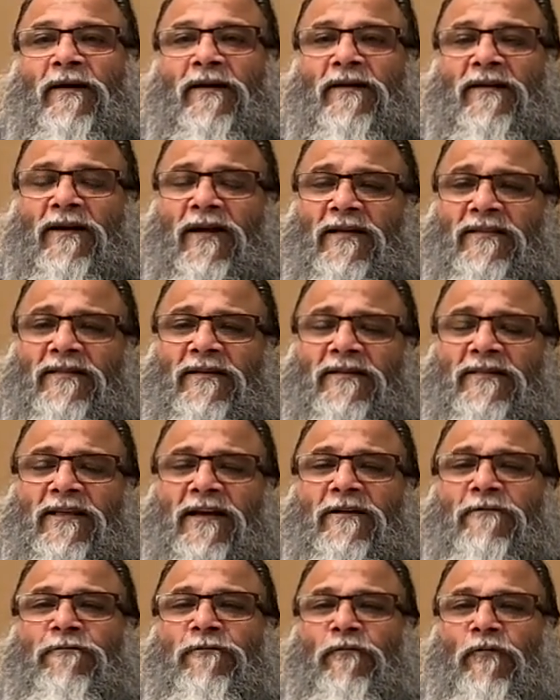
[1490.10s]
Rather
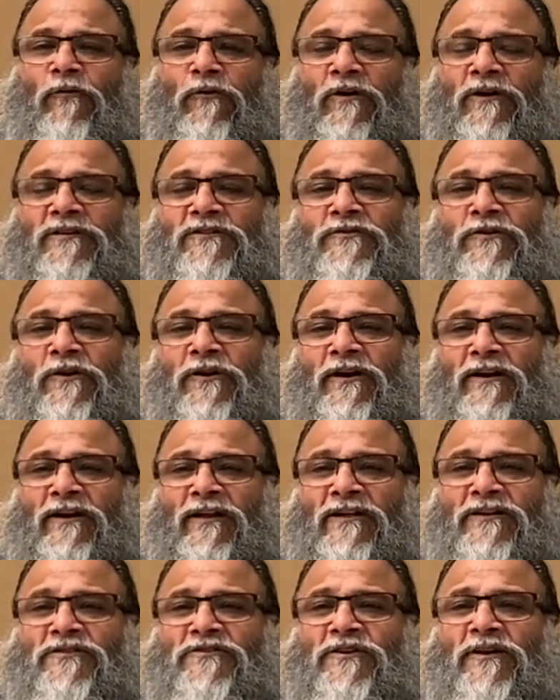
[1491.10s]
than focus your
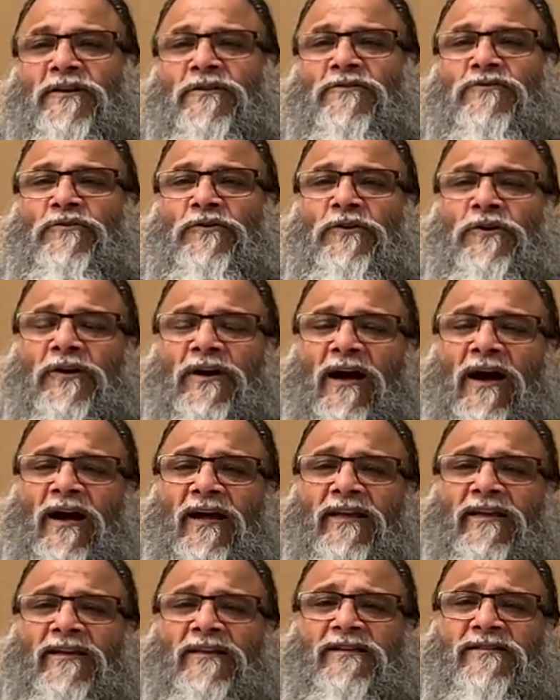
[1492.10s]
attention to your
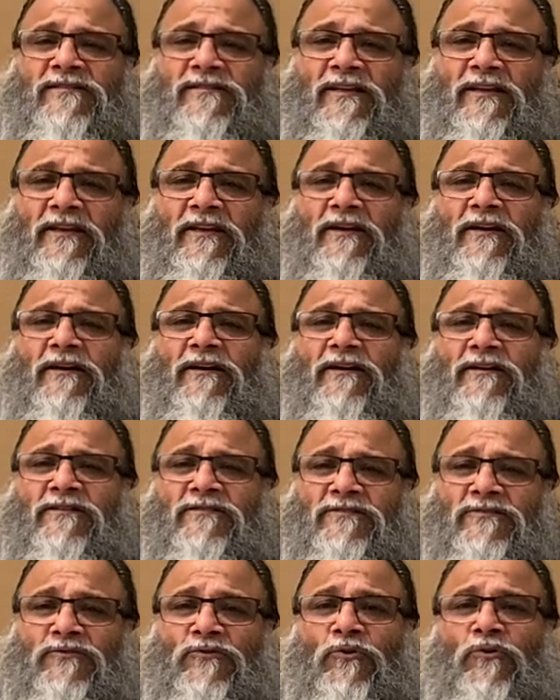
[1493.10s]
eyes,
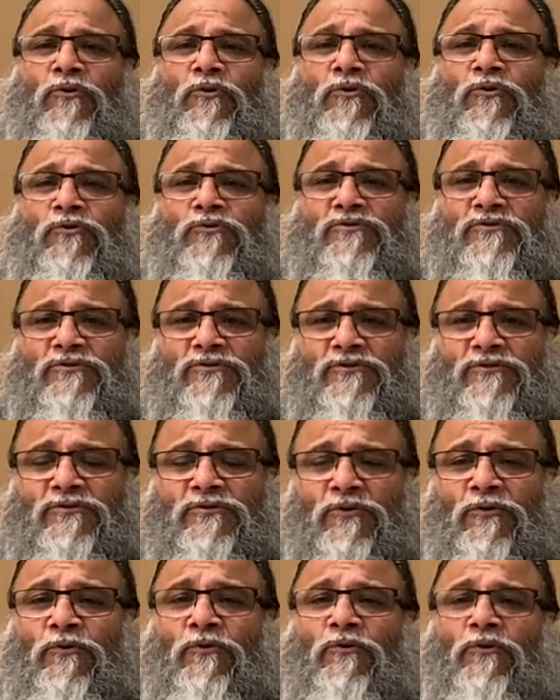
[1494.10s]
ears, nose,
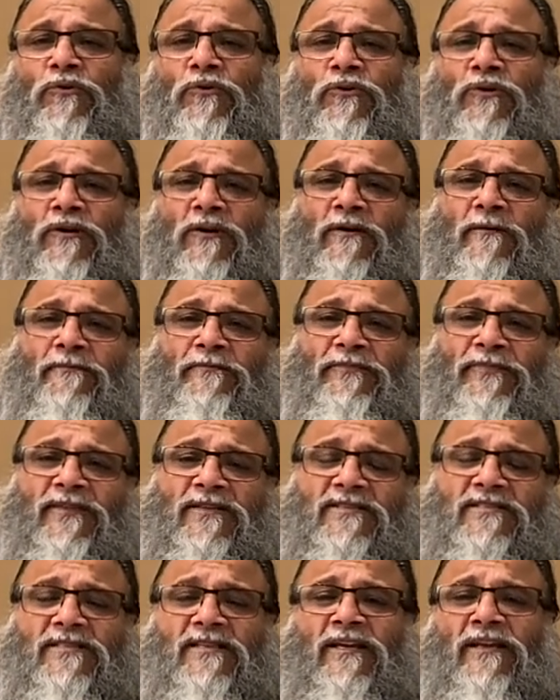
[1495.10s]
throat,
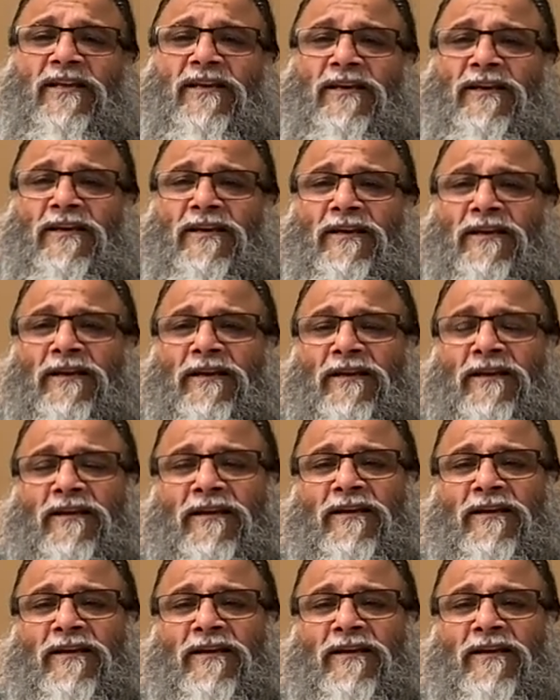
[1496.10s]
skin,